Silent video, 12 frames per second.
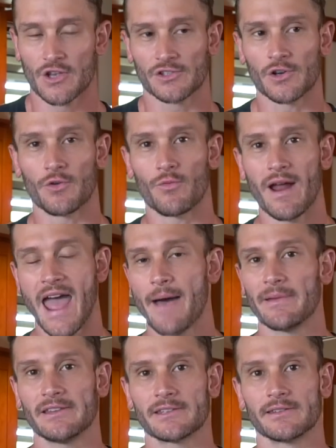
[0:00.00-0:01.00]
So what
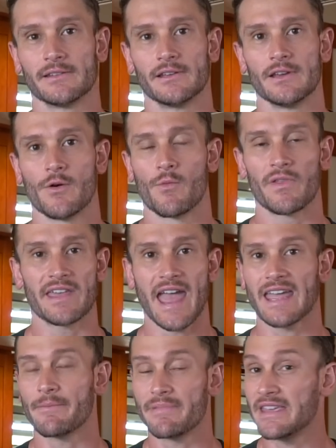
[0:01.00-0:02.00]
happens? Well, the
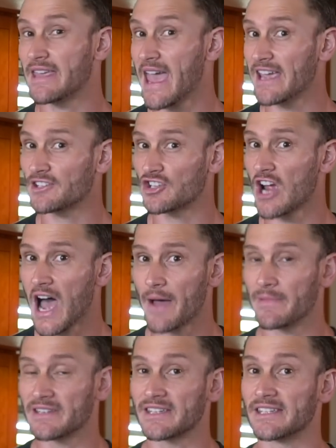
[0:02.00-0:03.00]
AMPK's
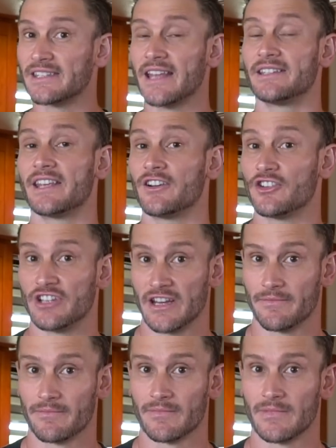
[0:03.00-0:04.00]
job is to sense energy,